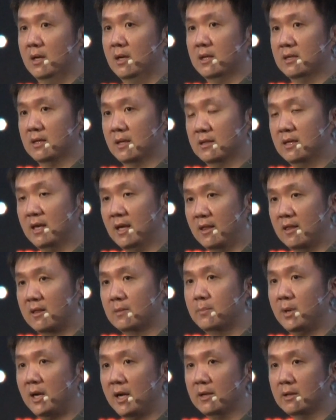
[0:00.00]
that takes the
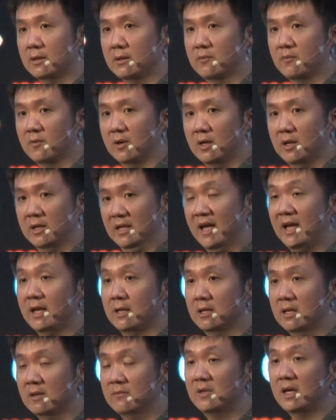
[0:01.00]
buyer and
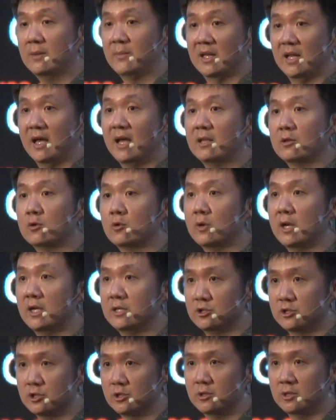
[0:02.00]
give them an end-to-end
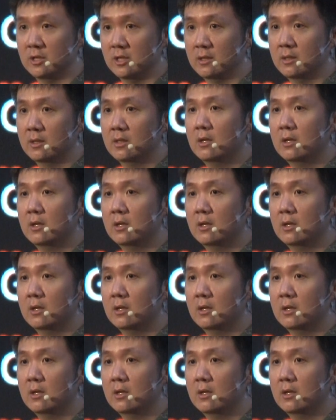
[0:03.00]
journey,